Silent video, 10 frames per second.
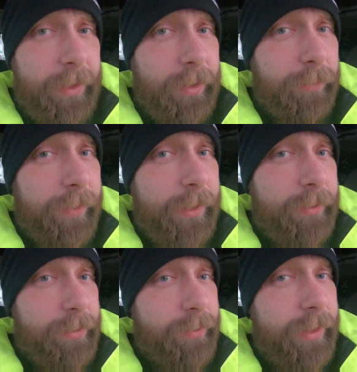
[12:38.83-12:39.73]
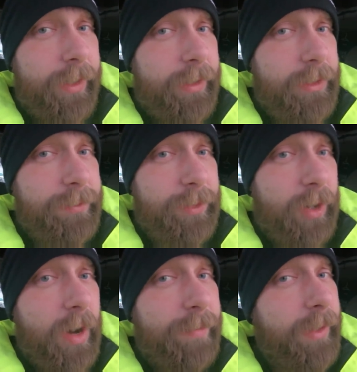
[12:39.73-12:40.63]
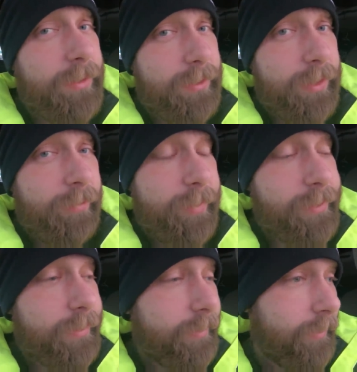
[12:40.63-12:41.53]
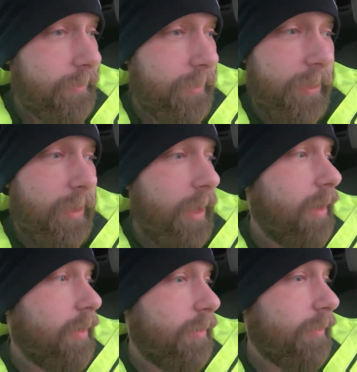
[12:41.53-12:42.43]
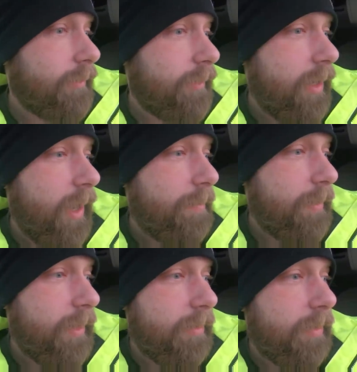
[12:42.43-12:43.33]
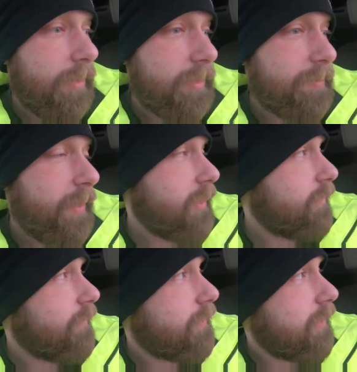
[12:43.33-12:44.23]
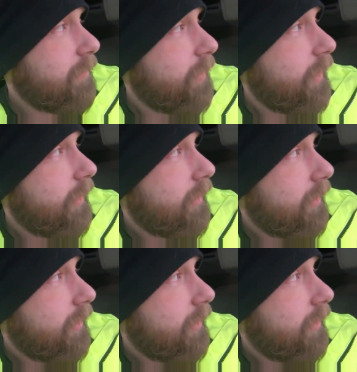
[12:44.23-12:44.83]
Don't forget to tune in, hit the subscribe button so you don't miss it. I don't know what's going to happen. I don't know how expensive it's going to be.